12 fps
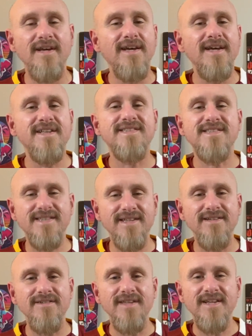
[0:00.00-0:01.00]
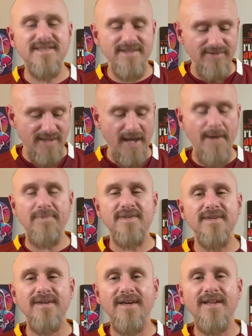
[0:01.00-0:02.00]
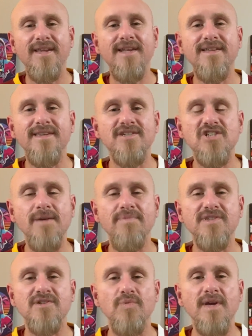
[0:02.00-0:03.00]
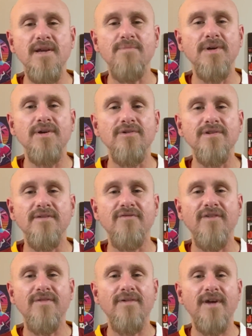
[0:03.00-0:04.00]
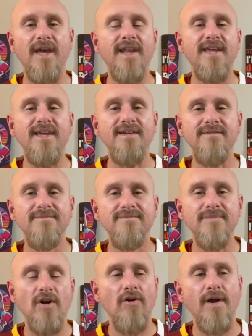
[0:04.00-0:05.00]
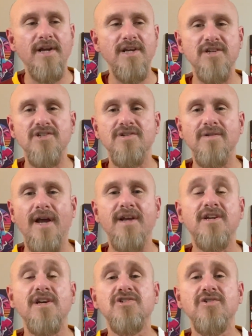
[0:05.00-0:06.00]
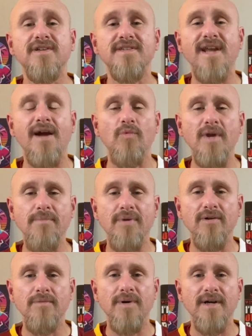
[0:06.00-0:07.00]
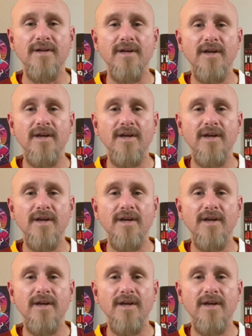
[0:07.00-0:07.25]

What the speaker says: they still kept, they did the cheapest rebuild of any, or I guess you could, it's not rebuild, but